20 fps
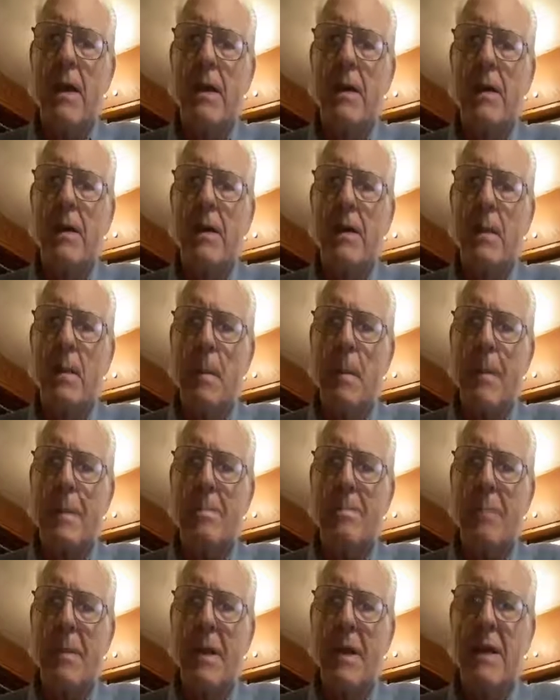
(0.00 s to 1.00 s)

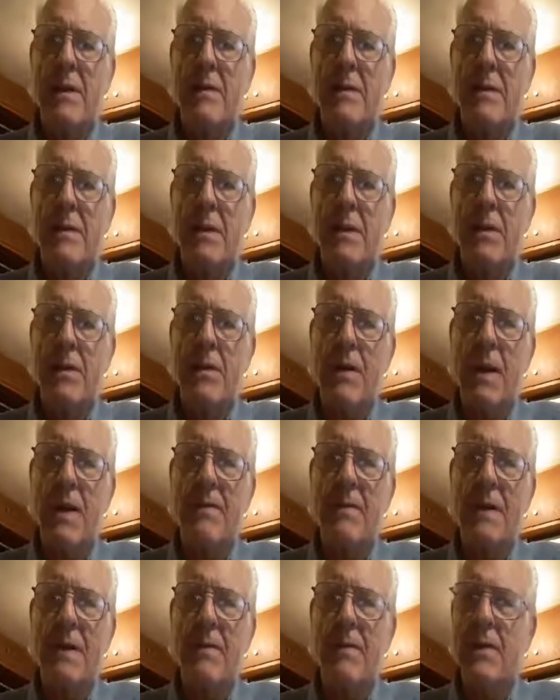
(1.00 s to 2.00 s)
And the
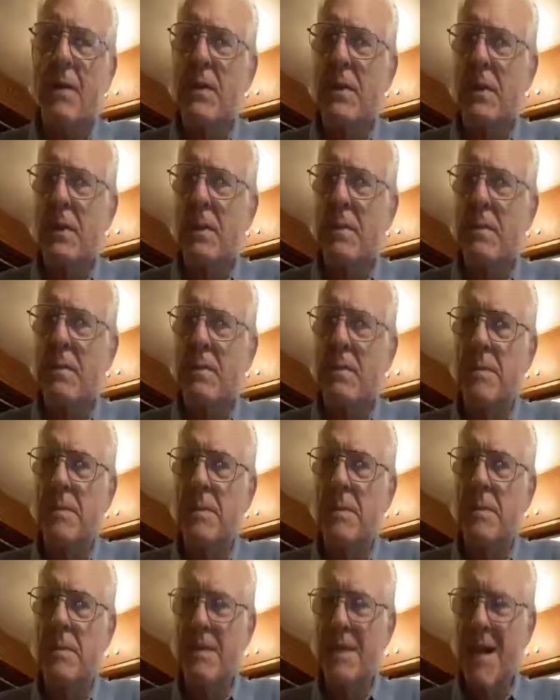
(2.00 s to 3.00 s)
craving for them
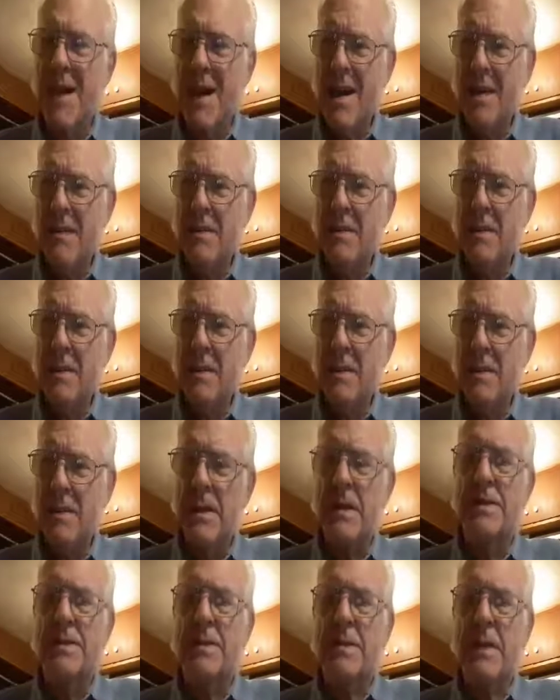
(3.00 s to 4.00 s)
stopped
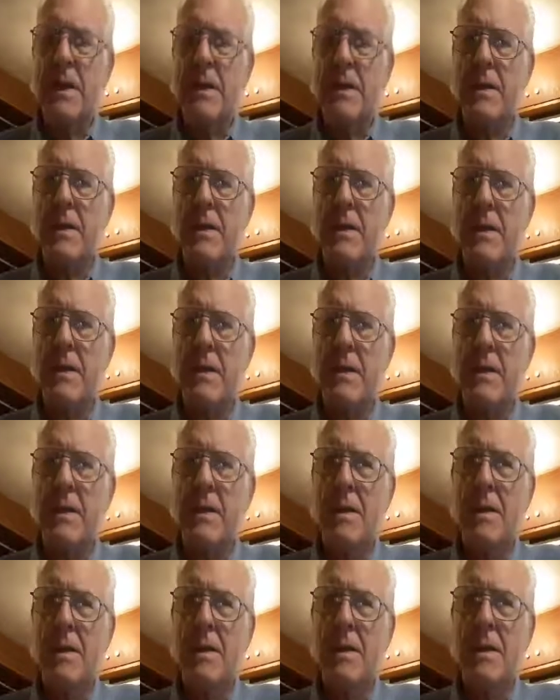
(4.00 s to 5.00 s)
yesterday.
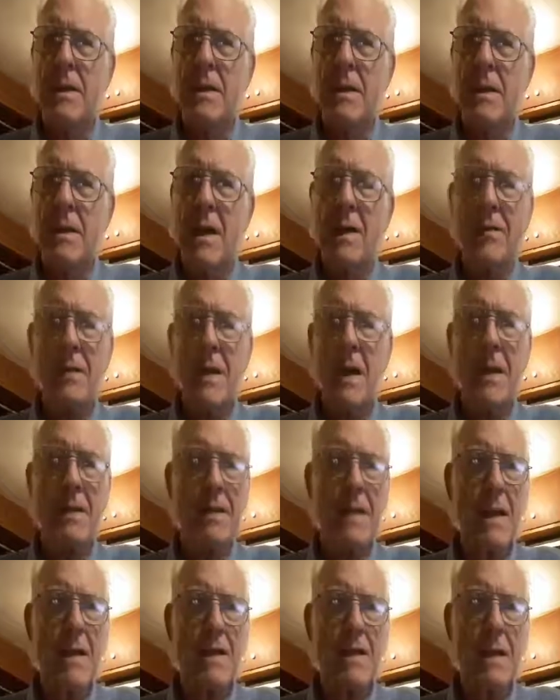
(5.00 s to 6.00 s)
I
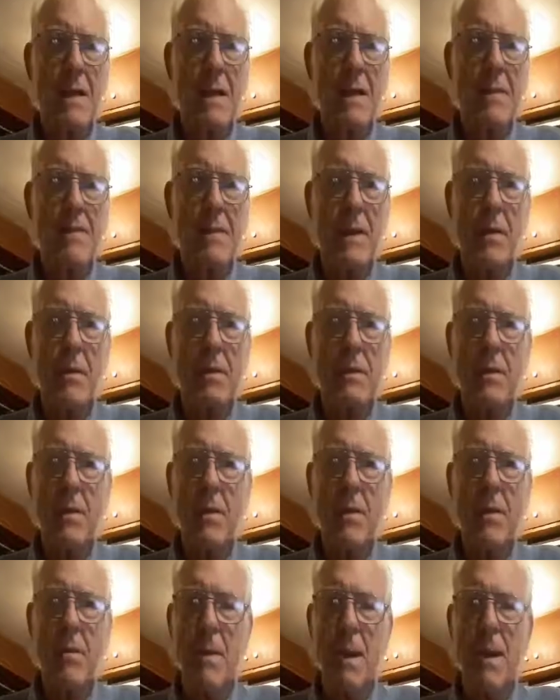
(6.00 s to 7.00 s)
realized last night when I was
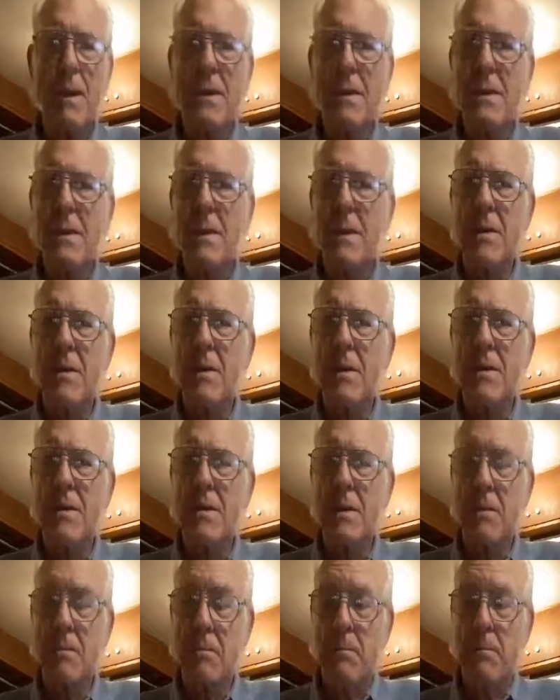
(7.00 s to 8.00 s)
going to bed
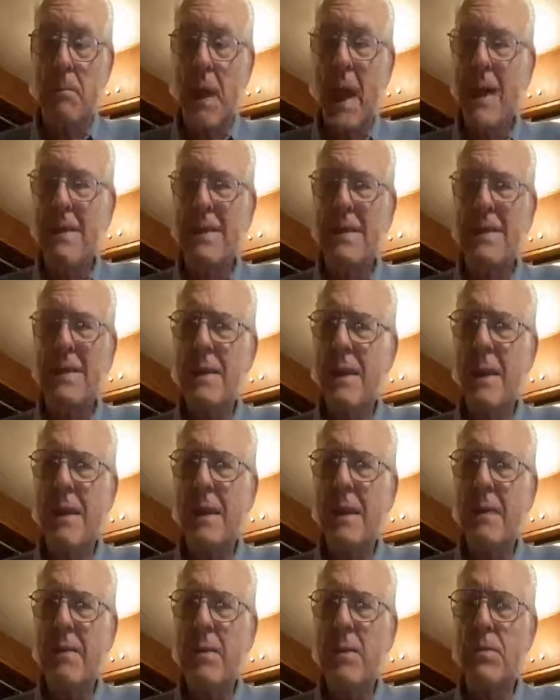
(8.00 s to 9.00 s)
that I didn't need
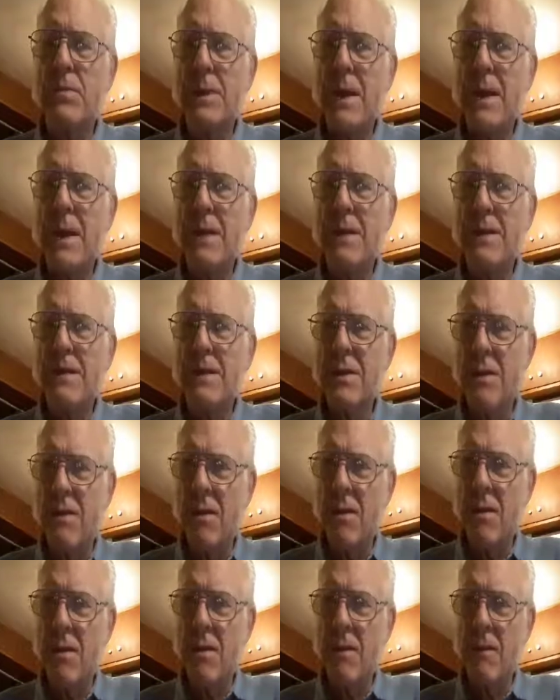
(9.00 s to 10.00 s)
any of those candies at
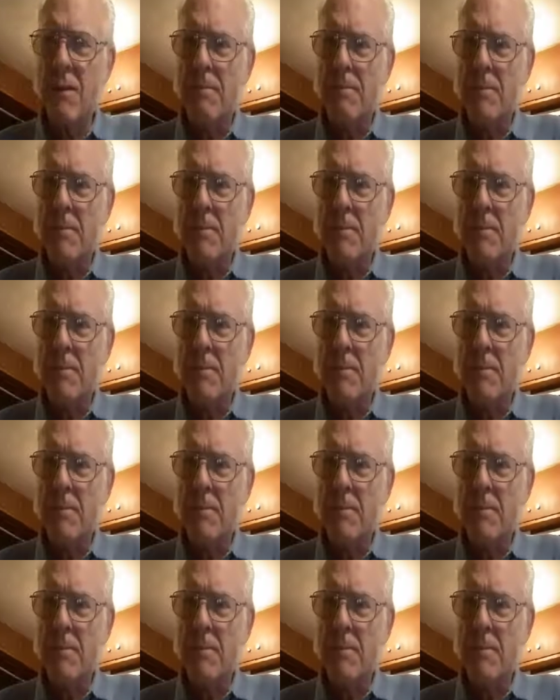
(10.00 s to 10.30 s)
all.